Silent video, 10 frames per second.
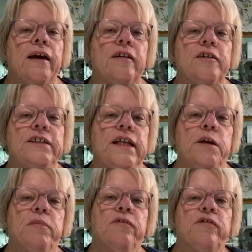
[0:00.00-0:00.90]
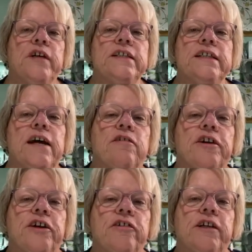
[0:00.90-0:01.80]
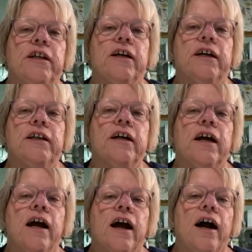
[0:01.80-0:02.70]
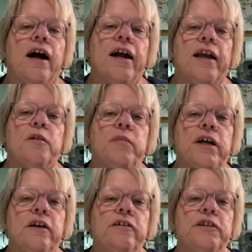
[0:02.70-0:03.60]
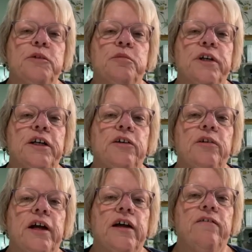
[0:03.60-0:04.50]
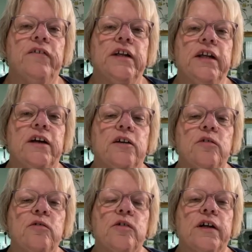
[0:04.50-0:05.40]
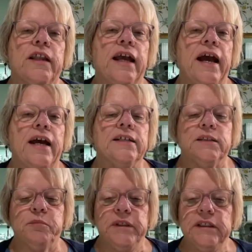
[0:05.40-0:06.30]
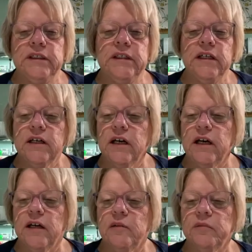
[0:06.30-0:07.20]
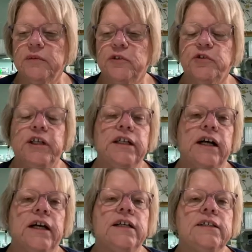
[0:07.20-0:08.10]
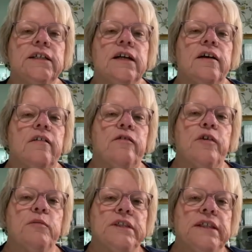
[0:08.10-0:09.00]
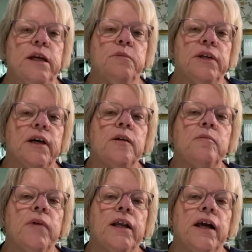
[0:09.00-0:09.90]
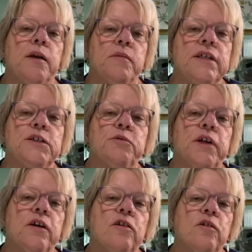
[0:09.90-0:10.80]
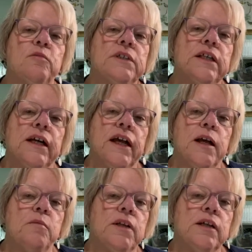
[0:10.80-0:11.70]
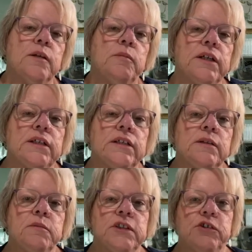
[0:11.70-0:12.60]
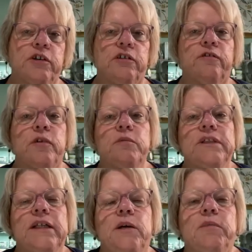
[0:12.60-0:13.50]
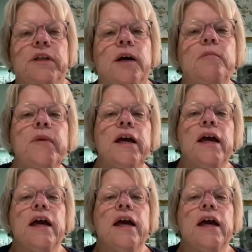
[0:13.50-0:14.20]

Hello Stampin' Friends, how are you tonight? I am here to bring you a video on the Aspen um, tree dies from Stampin' Up. My name is Rita Holmes and I am an independent demonstrator from Stampin' Up.